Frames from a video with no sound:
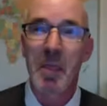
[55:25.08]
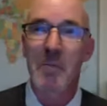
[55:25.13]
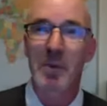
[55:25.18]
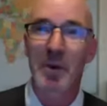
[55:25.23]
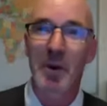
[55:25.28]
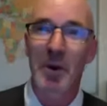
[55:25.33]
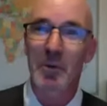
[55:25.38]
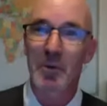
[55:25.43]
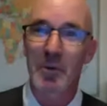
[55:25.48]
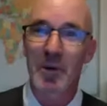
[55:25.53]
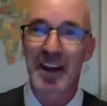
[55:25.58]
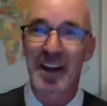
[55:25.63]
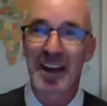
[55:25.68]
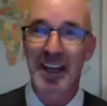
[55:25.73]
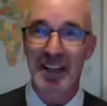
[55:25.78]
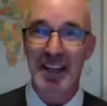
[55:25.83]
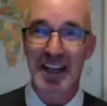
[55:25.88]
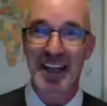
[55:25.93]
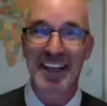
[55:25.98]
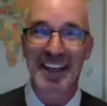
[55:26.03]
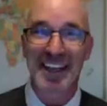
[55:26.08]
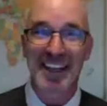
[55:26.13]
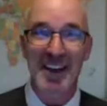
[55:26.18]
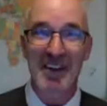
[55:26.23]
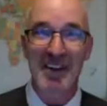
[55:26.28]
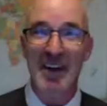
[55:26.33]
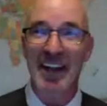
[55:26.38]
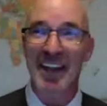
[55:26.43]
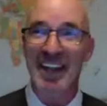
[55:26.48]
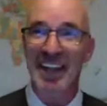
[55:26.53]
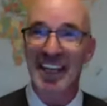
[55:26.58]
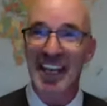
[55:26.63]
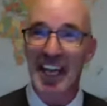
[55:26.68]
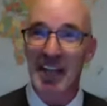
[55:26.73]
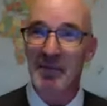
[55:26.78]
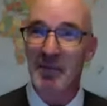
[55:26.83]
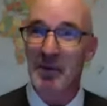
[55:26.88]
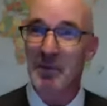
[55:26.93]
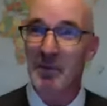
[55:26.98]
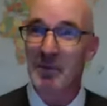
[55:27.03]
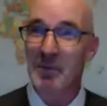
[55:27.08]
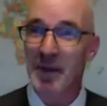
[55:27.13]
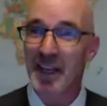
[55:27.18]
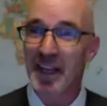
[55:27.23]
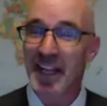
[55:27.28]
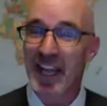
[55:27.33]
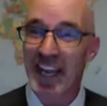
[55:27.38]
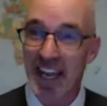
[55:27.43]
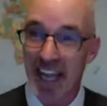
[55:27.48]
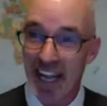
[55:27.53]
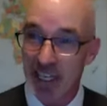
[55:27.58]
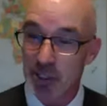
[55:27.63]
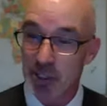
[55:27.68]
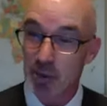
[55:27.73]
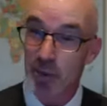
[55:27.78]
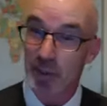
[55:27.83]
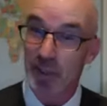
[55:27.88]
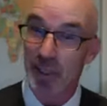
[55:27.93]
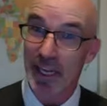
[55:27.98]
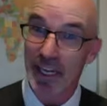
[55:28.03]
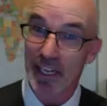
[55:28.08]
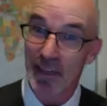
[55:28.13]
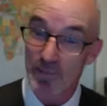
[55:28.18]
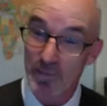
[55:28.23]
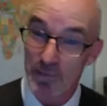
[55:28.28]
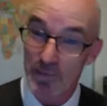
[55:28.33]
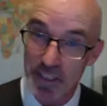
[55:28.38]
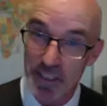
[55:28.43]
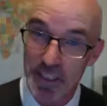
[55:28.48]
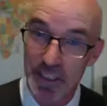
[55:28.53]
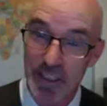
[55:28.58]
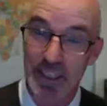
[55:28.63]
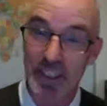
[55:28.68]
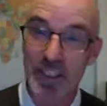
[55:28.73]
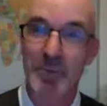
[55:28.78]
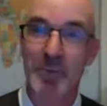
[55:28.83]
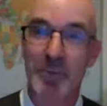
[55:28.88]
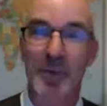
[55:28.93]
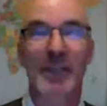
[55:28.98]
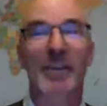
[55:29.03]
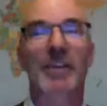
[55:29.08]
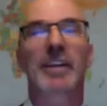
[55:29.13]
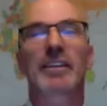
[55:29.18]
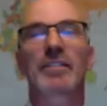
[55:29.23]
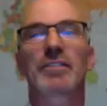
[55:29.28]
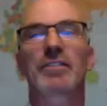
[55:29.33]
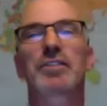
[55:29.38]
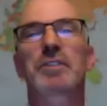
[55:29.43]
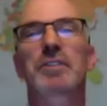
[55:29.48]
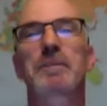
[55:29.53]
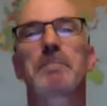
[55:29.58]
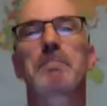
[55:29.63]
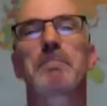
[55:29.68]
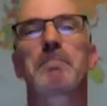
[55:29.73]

But when I, when I gave a, an actual a physical experience.